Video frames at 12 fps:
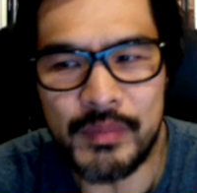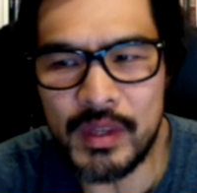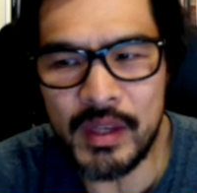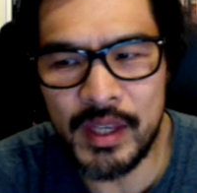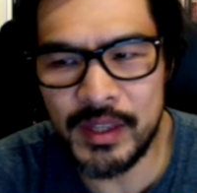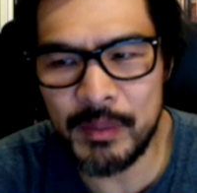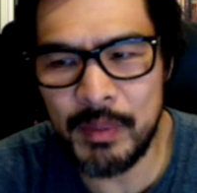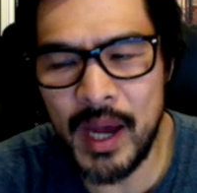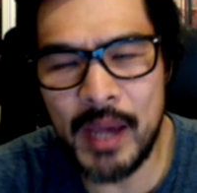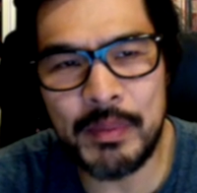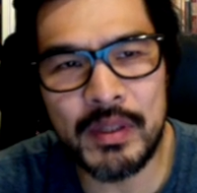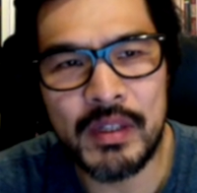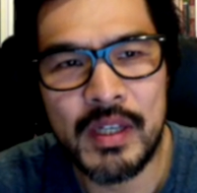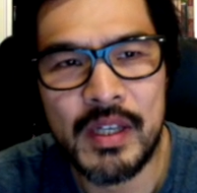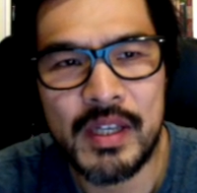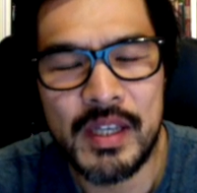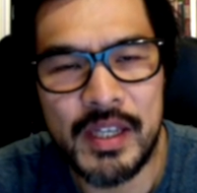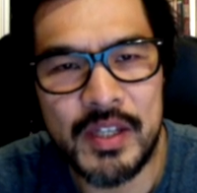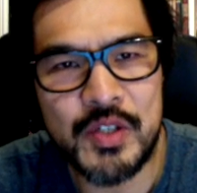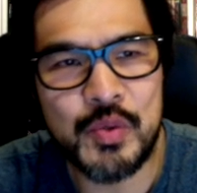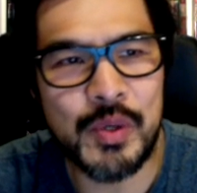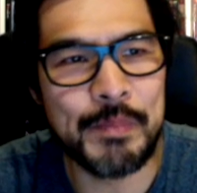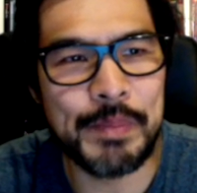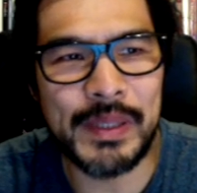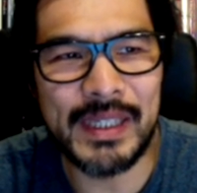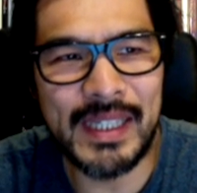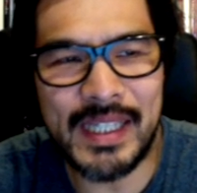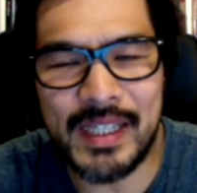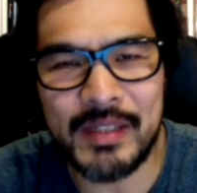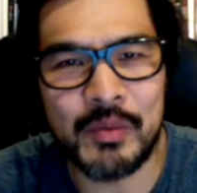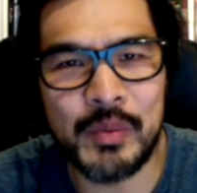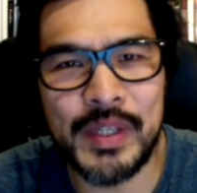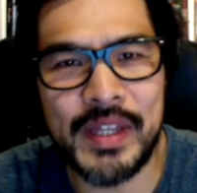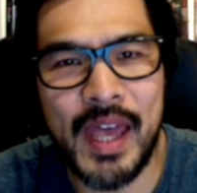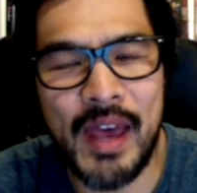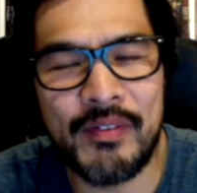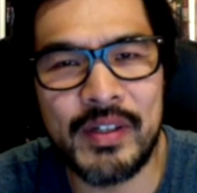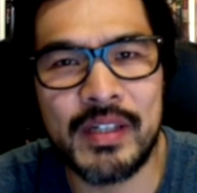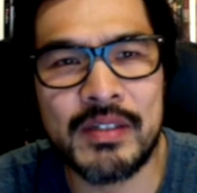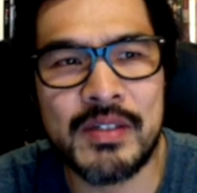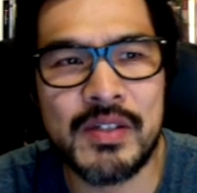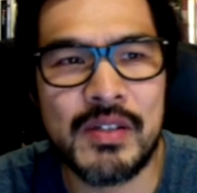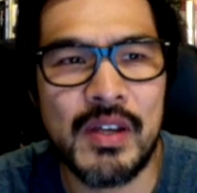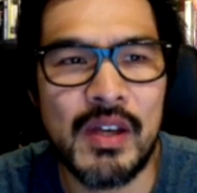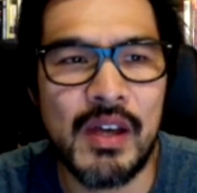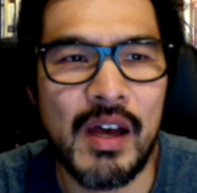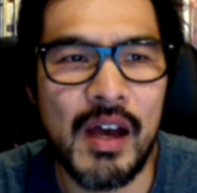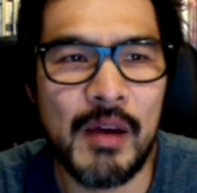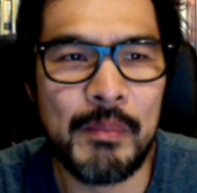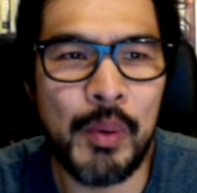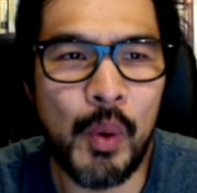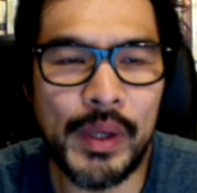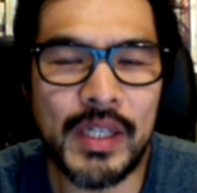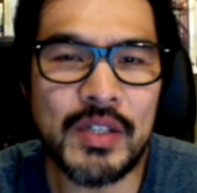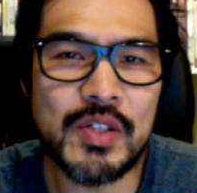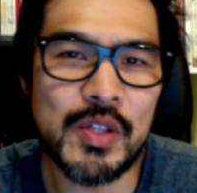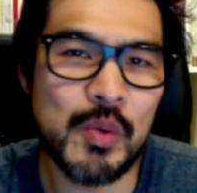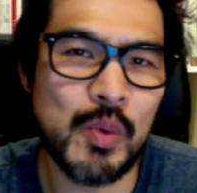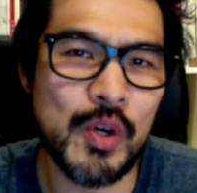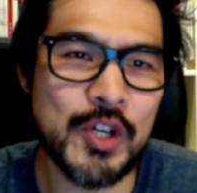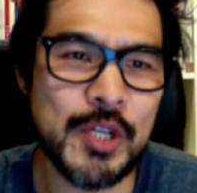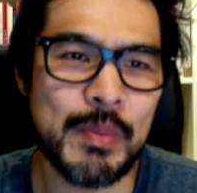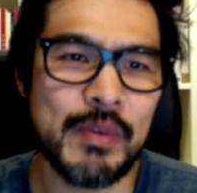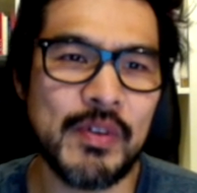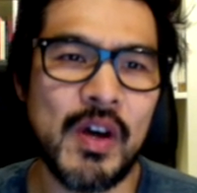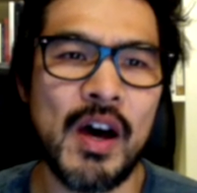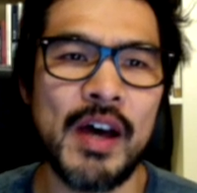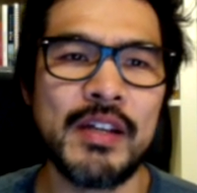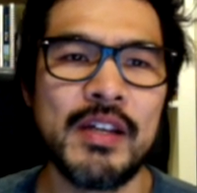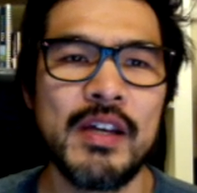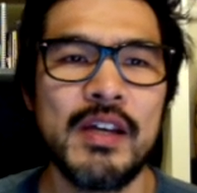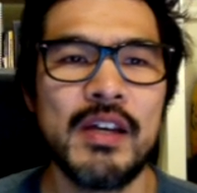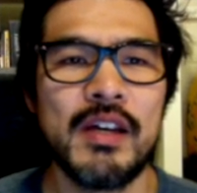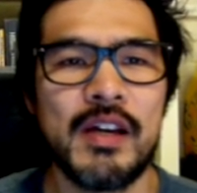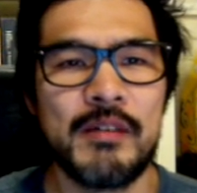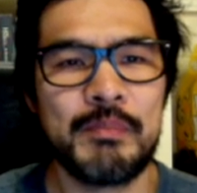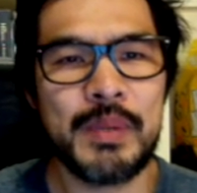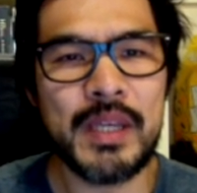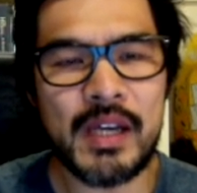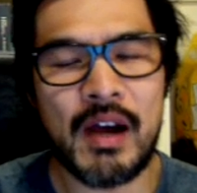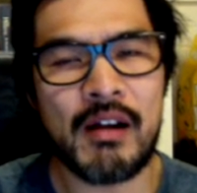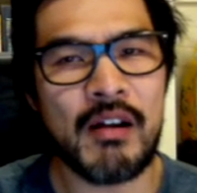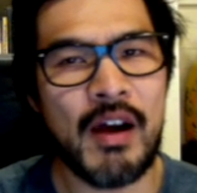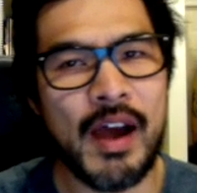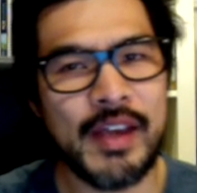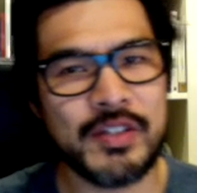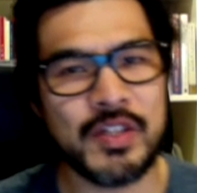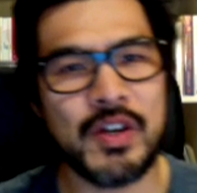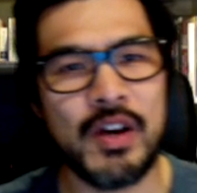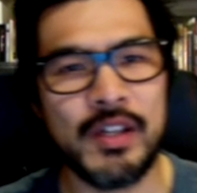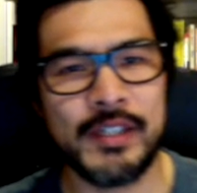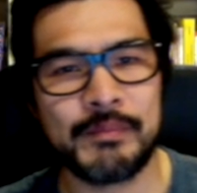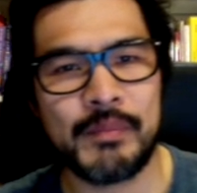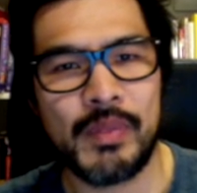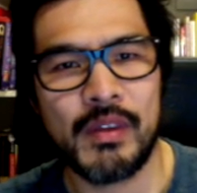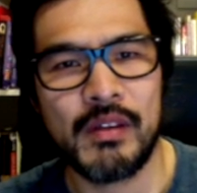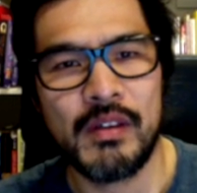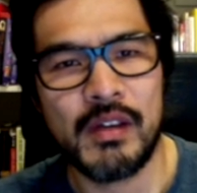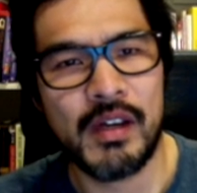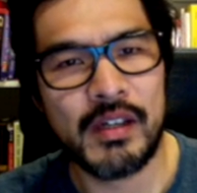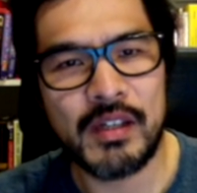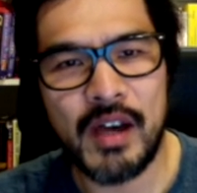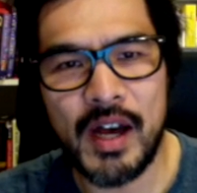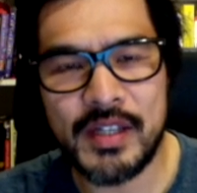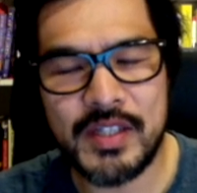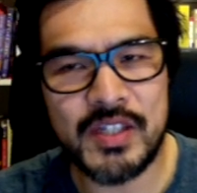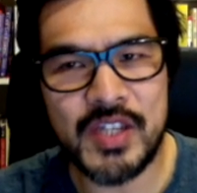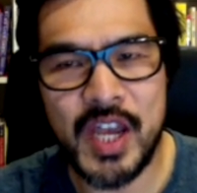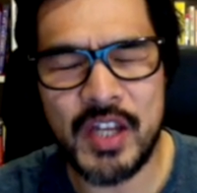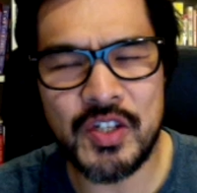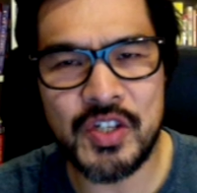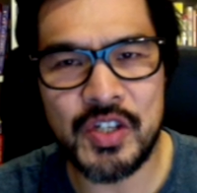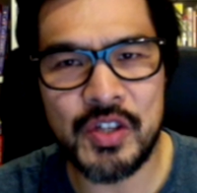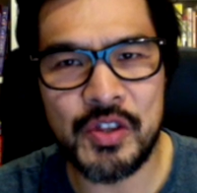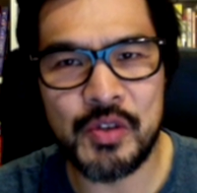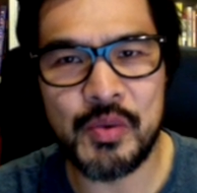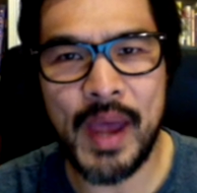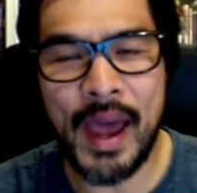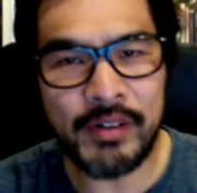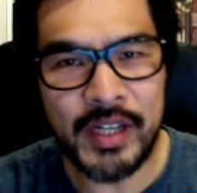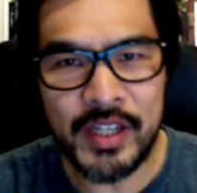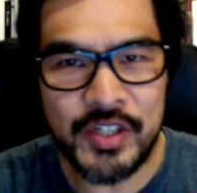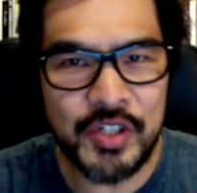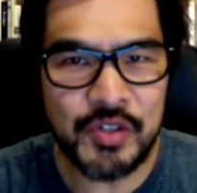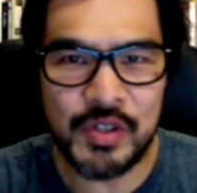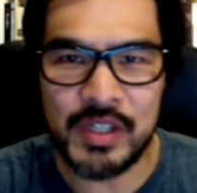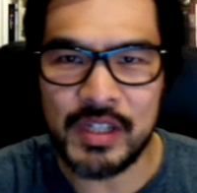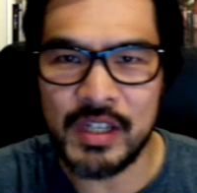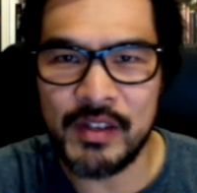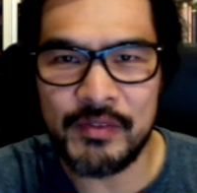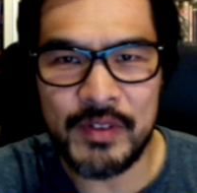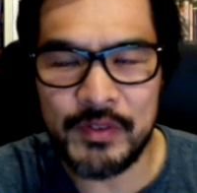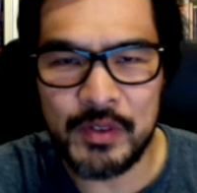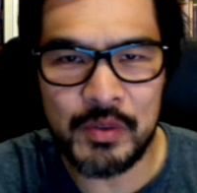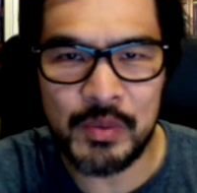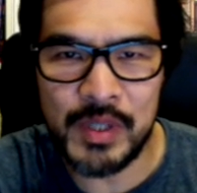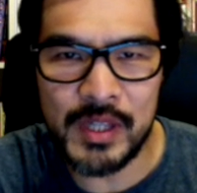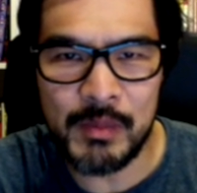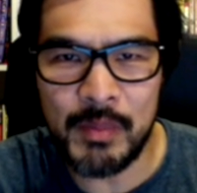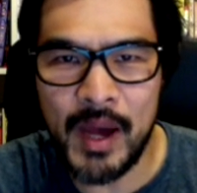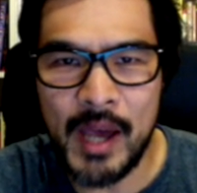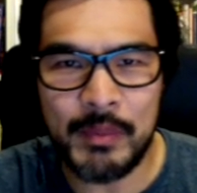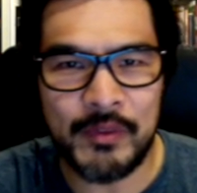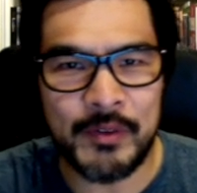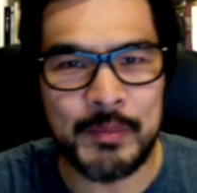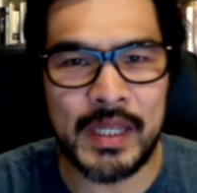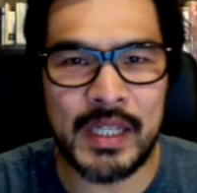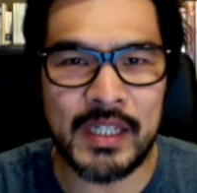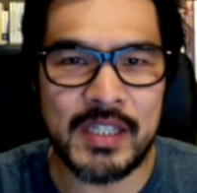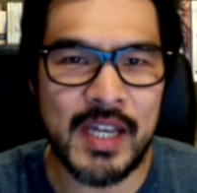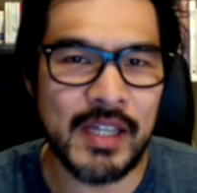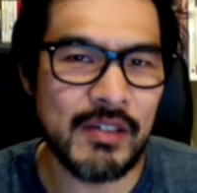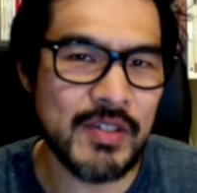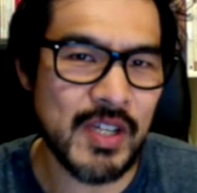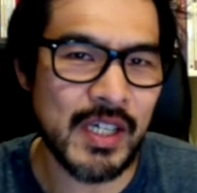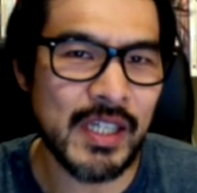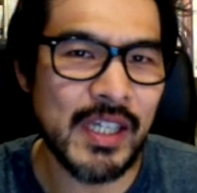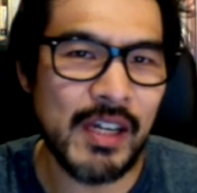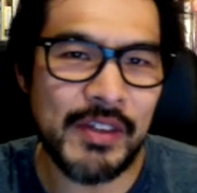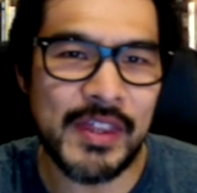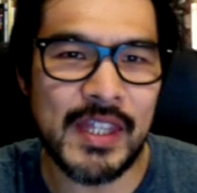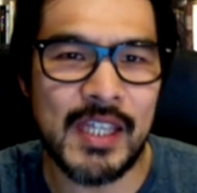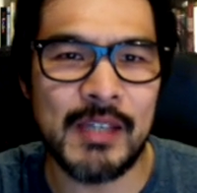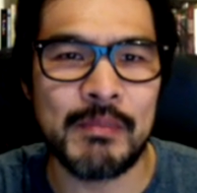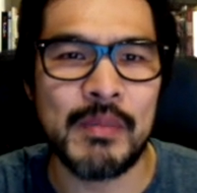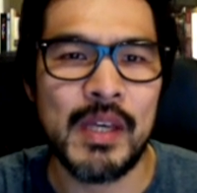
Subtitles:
And the Bible is replete with evidence pointing to the worship of God being our highest calling. God's intention throughout history, if you read the Bible from beginning to end, there's a clear theme.